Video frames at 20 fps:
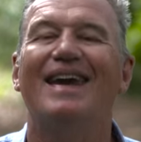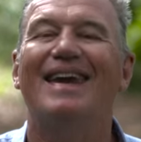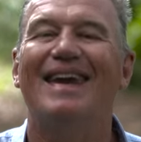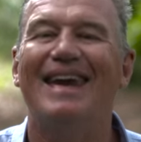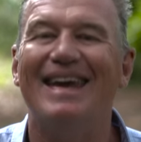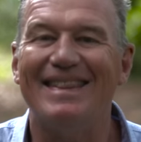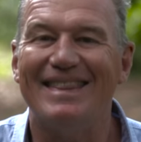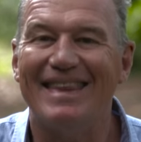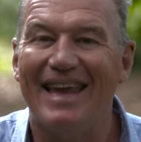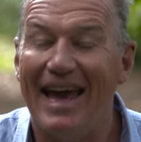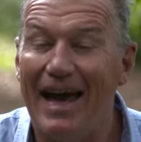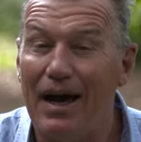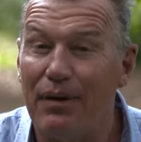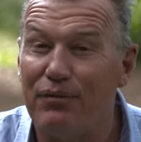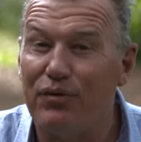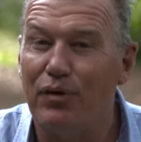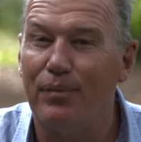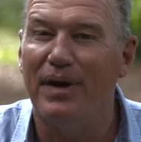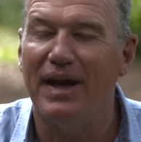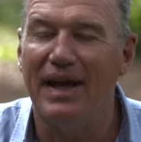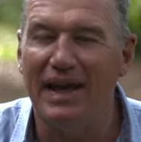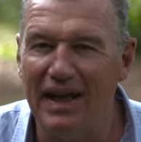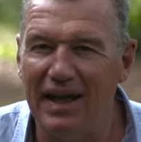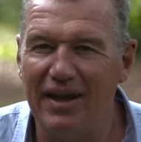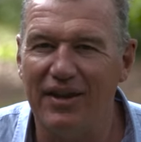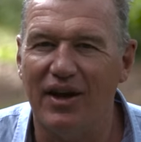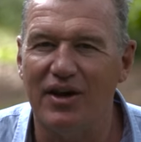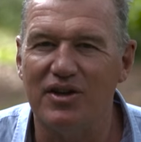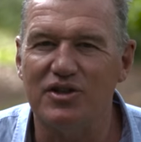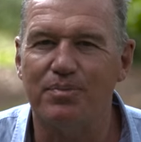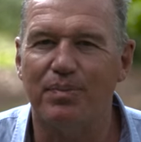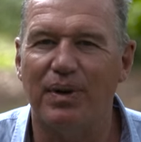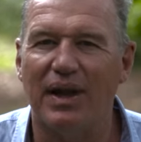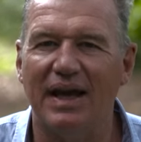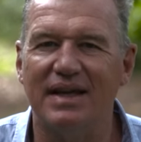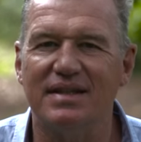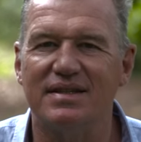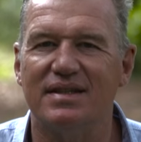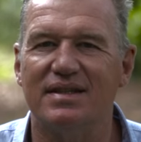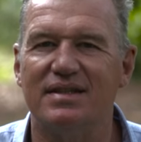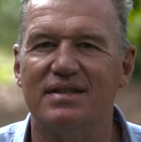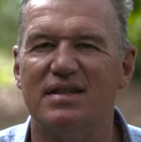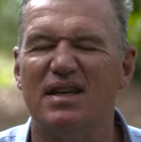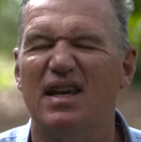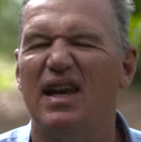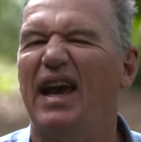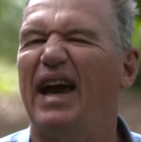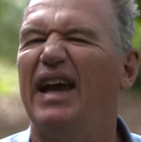get the help from any of those places,